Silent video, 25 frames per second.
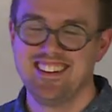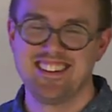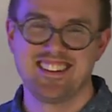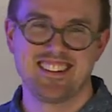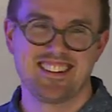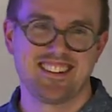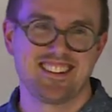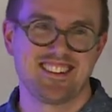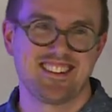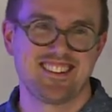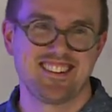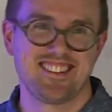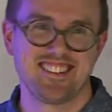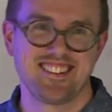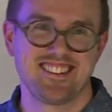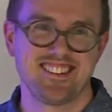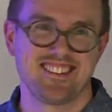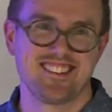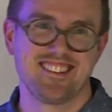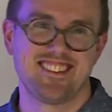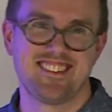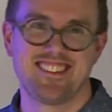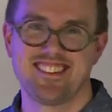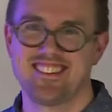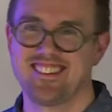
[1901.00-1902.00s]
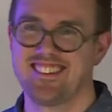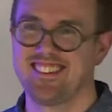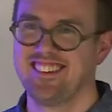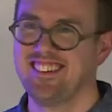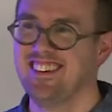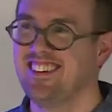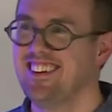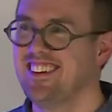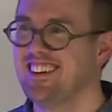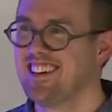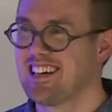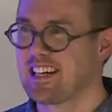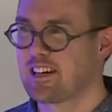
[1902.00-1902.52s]
who used to go to
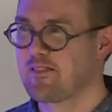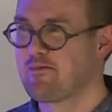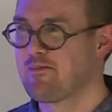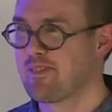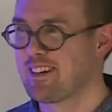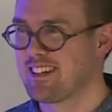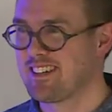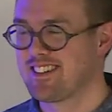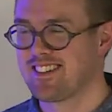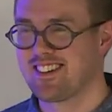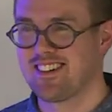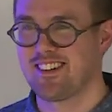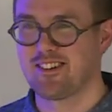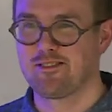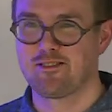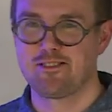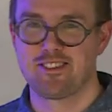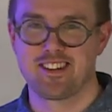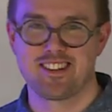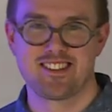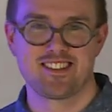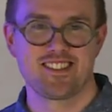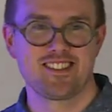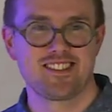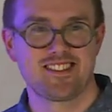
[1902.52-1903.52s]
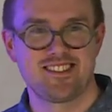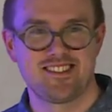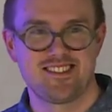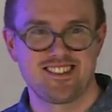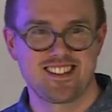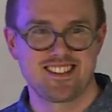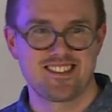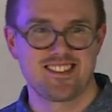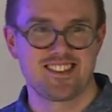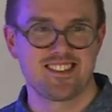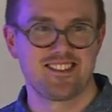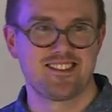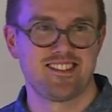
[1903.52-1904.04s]
like press conferences
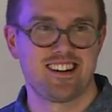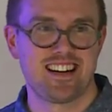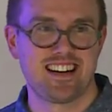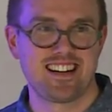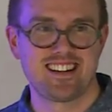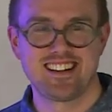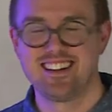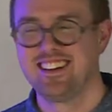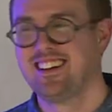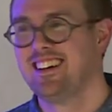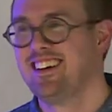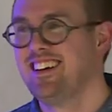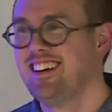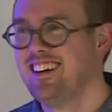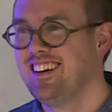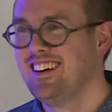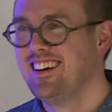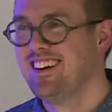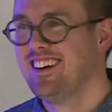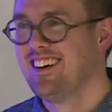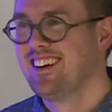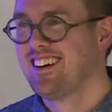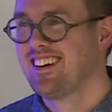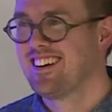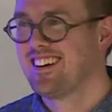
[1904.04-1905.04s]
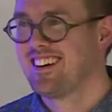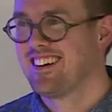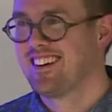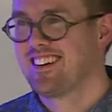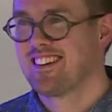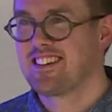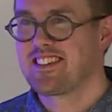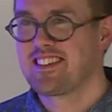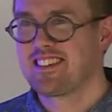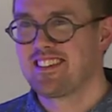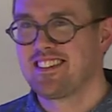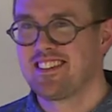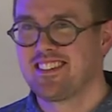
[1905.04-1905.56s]
dressed in drag. Uh,
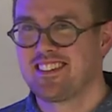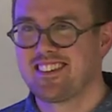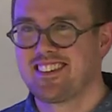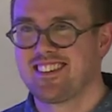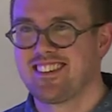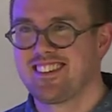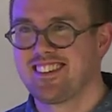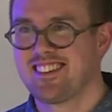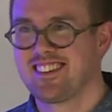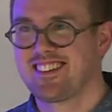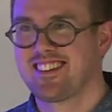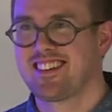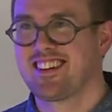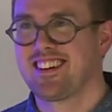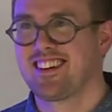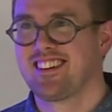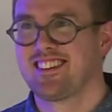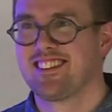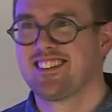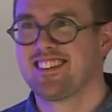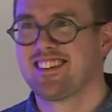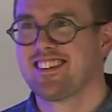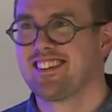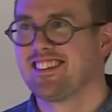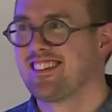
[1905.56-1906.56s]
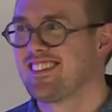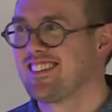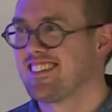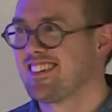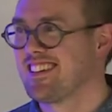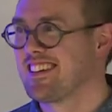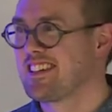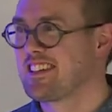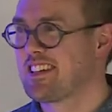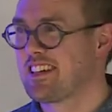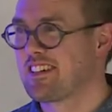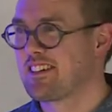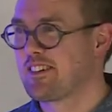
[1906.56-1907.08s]
so, so he was kind of this
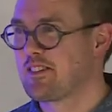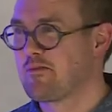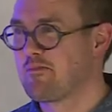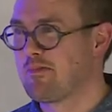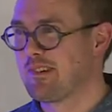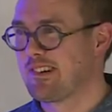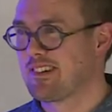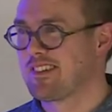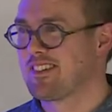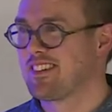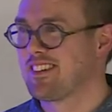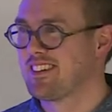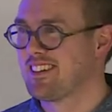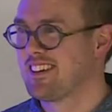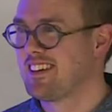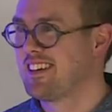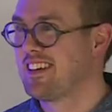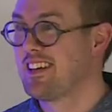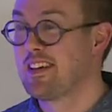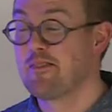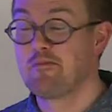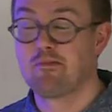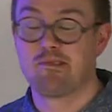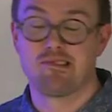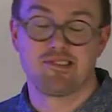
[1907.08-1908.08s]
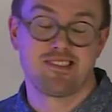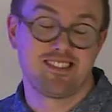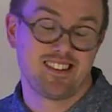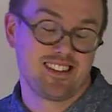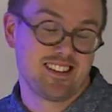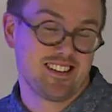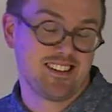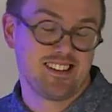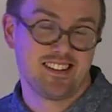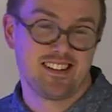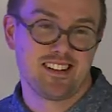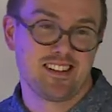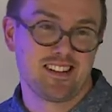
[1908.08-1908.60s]
eccentric person, and he brought
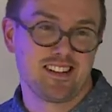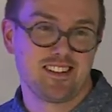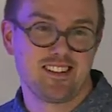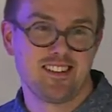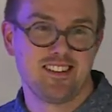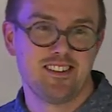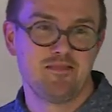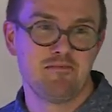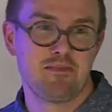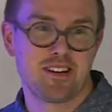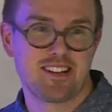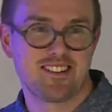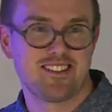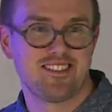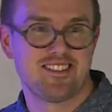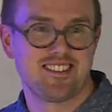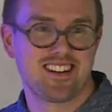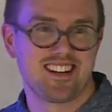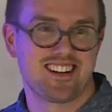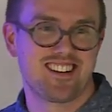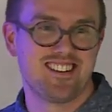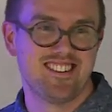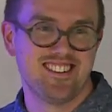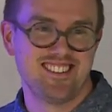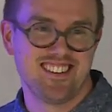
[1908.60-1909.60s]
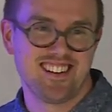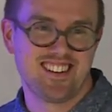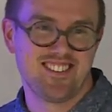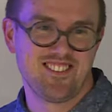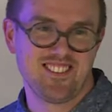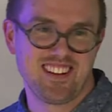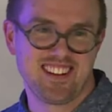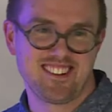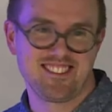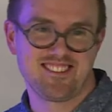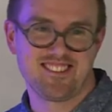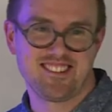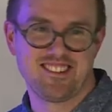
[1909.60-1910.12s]
in the better Reykjavik
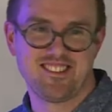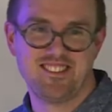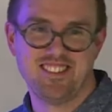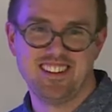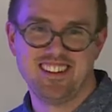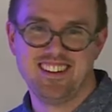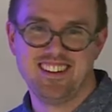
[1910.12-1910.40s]
platform.